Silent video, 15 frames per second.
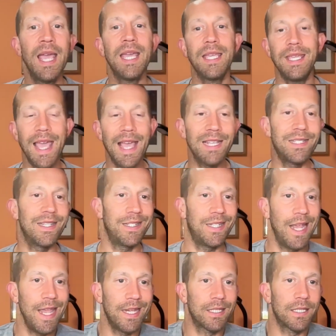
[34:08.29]
Yes, it
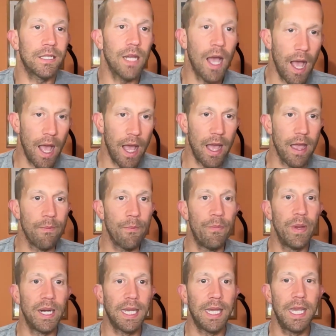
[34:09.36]
takes time.
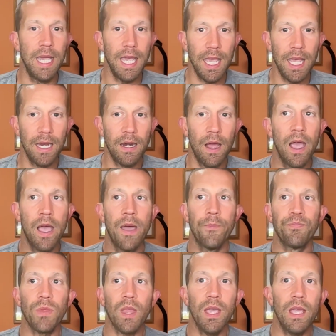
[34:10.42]
But again,
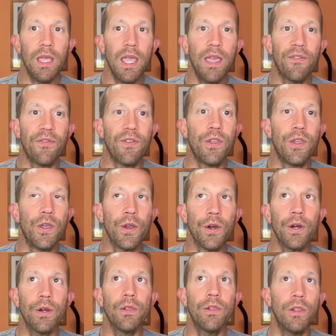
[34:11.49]
if
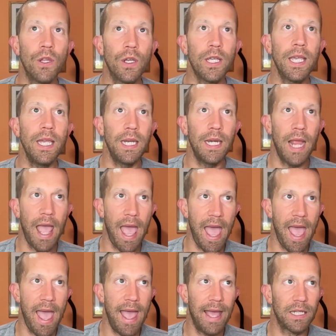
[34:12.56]
you're looking
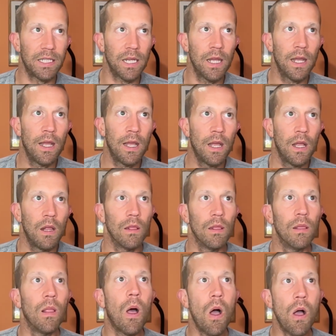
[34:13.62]
at
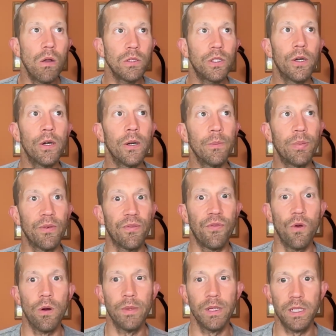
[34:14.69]
long-term
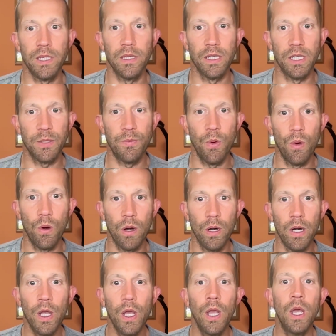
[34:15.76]
performance in the sport,
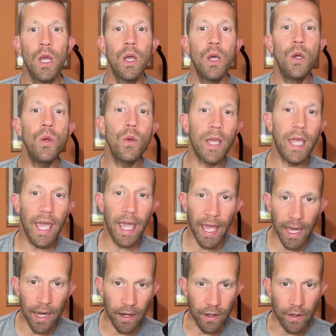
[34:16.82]
who
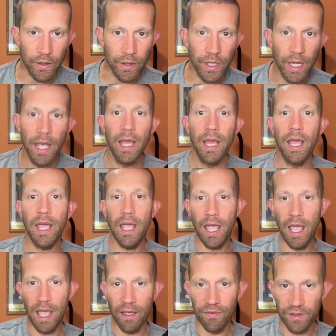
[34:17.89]
cares
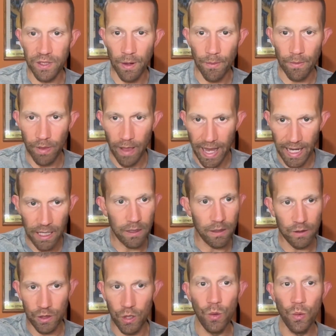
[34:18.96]
if, like
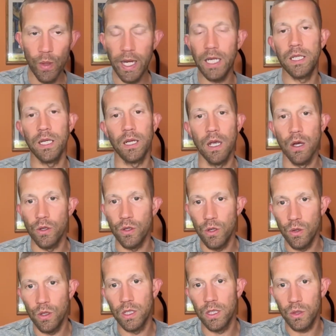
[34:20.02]
2 weeks ago, you
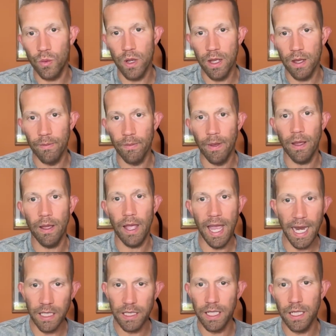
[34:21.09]
could swim
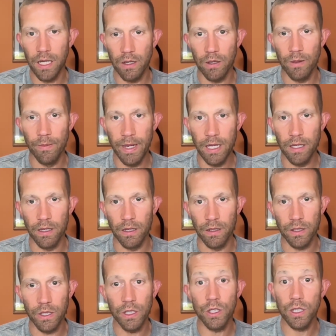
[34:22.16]
1,800
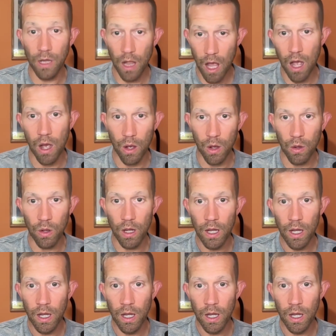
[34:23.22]
meters slow,